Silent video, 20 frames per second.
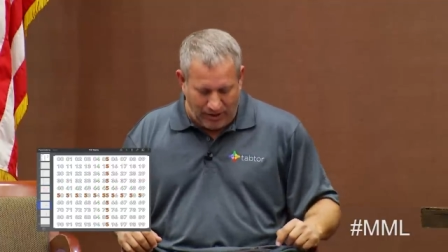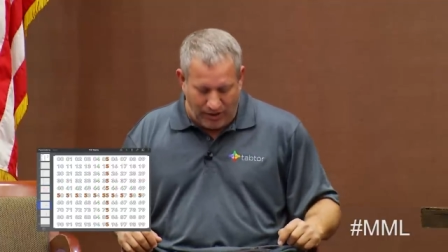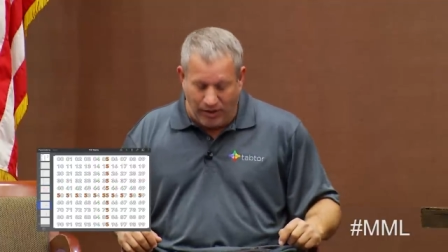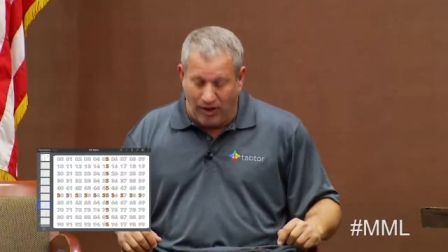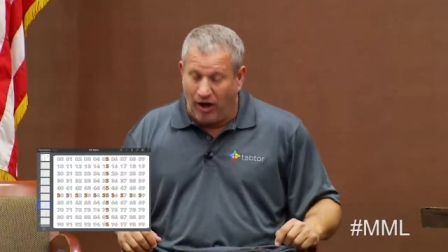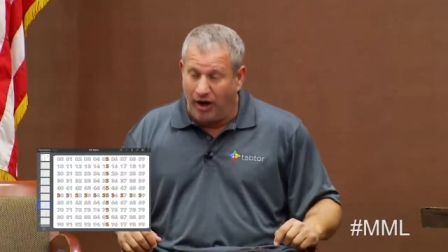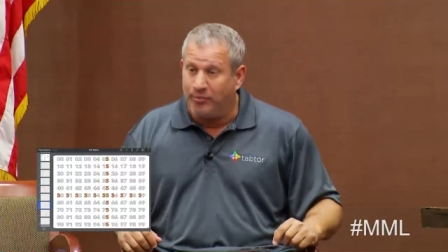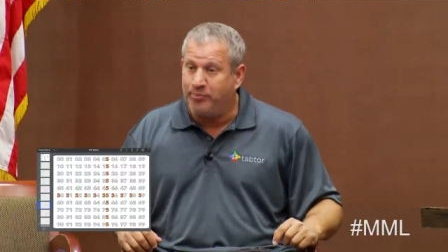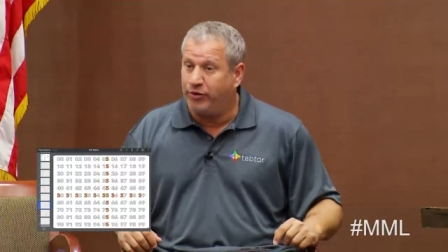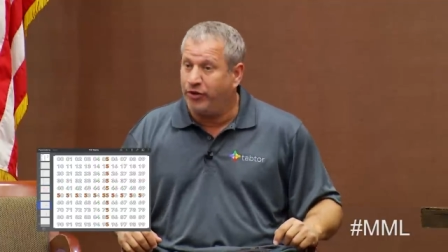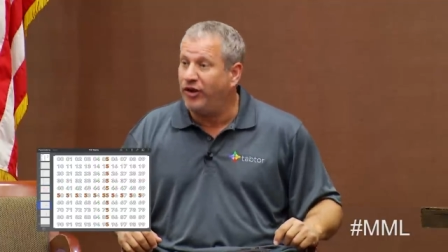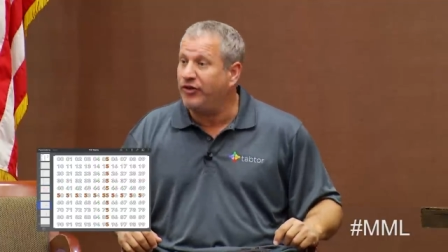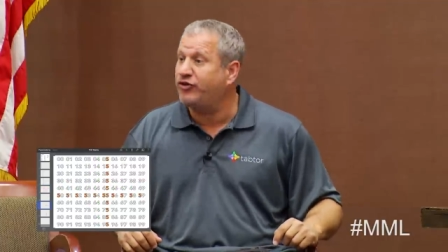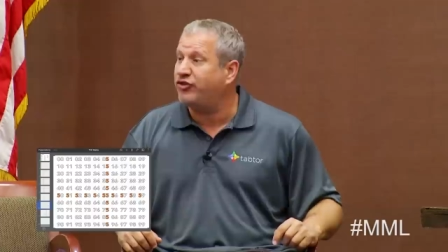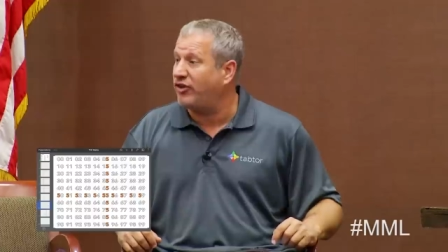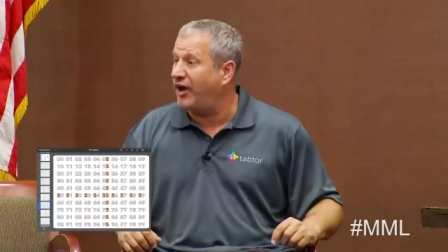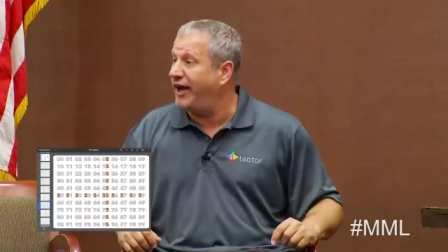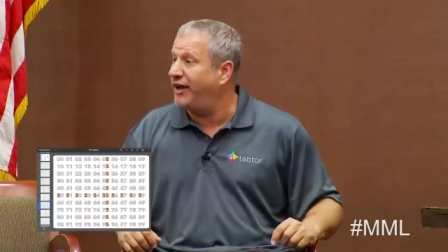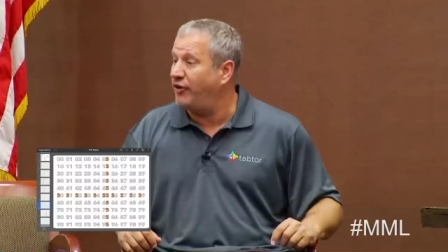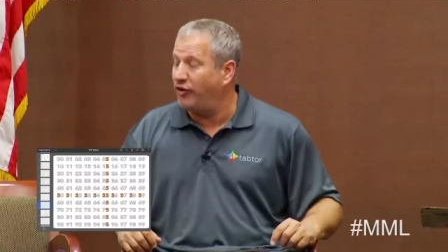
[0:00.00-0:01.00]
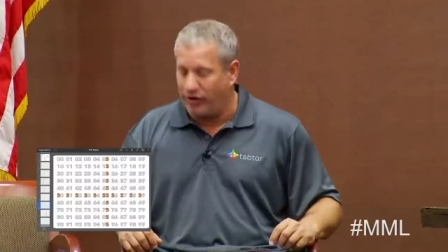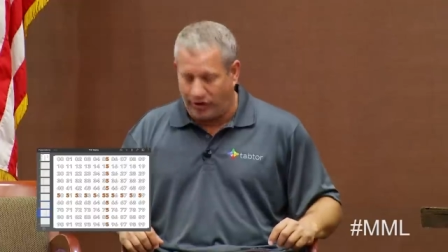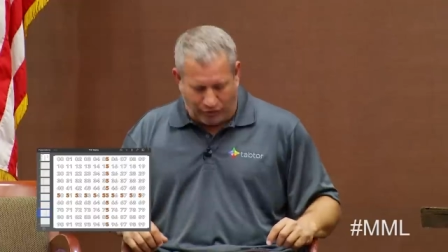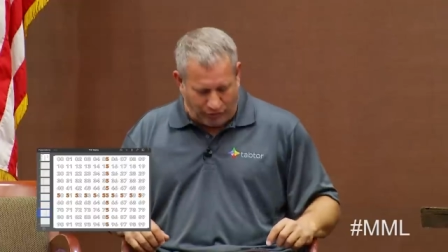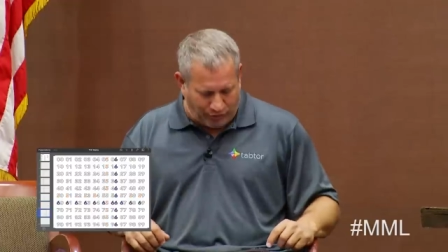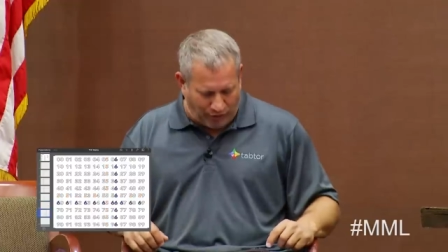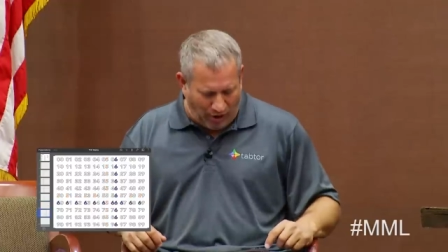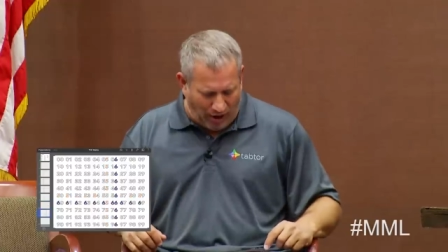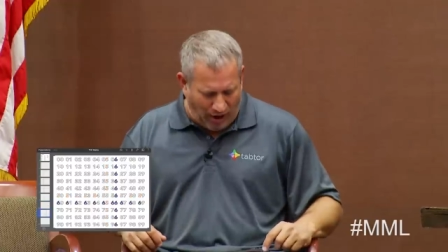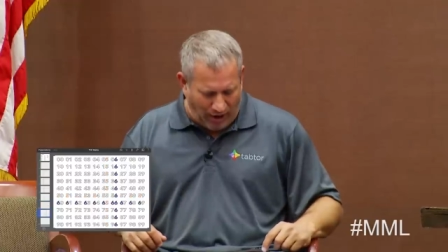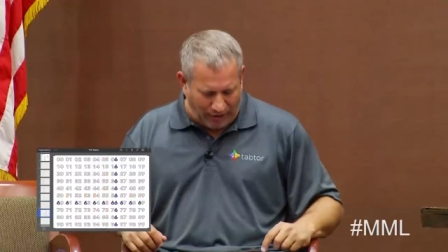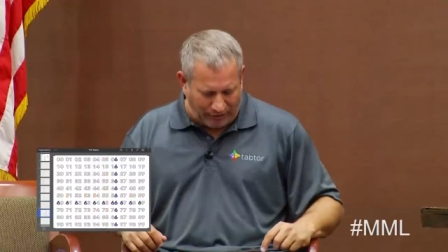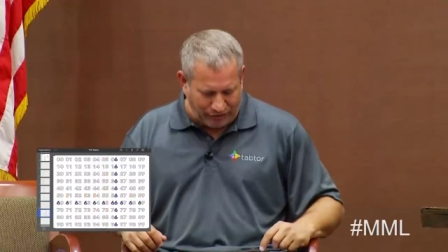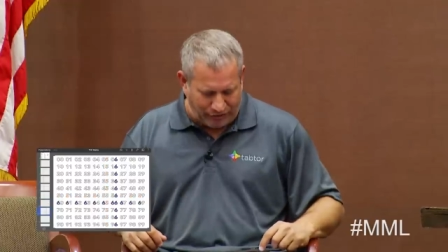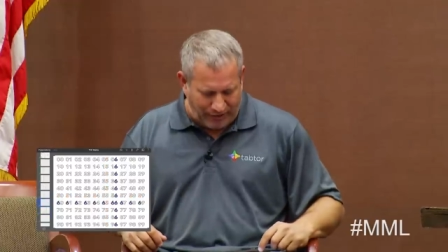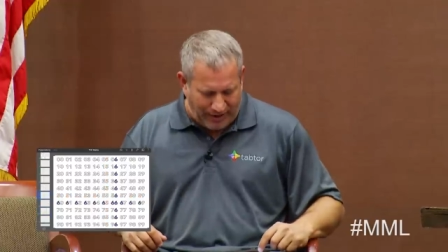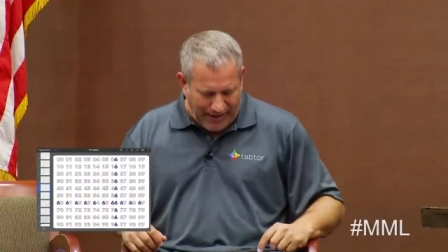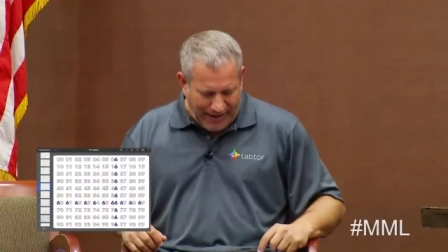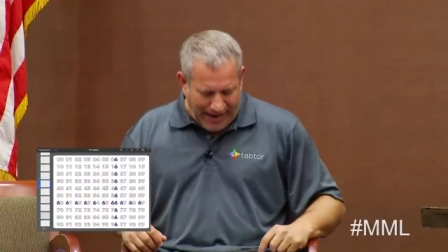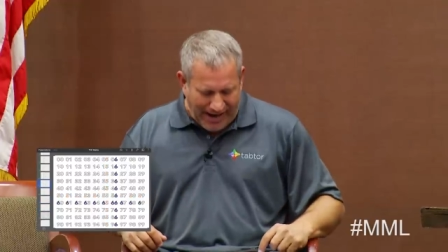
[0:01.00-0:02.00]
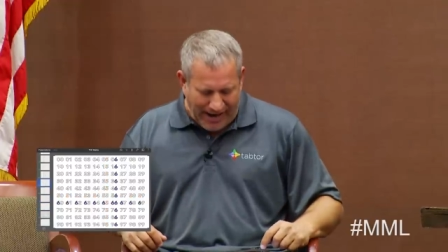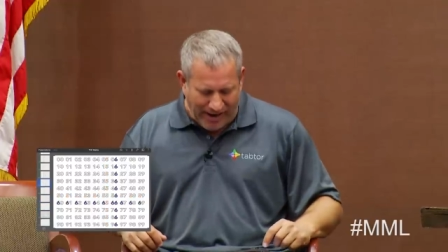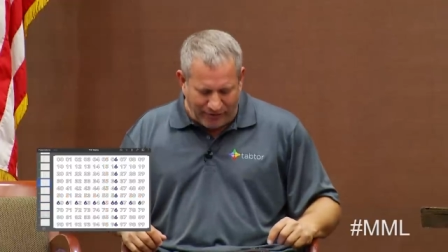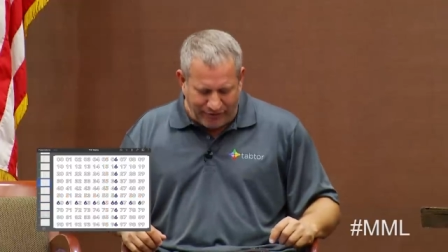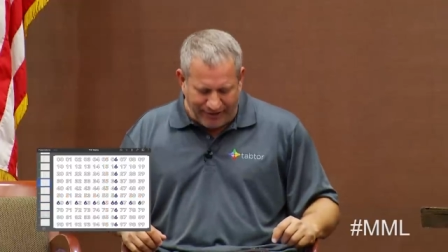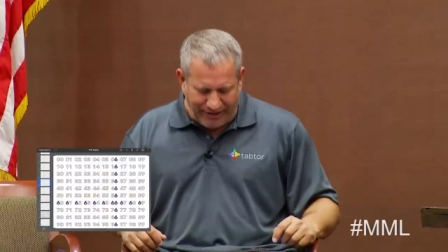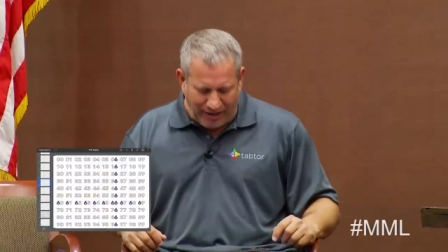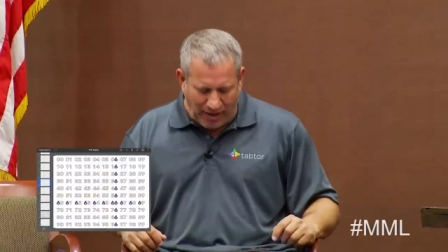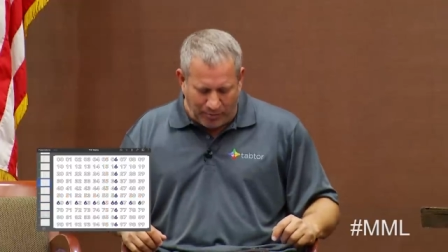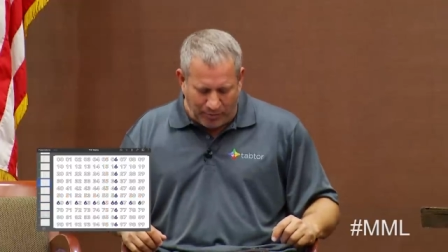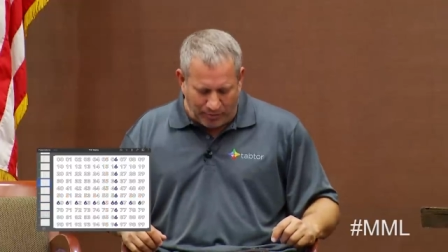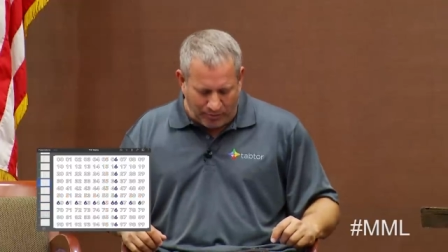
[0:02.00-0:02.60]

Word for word: A plus sign or a cross. Every number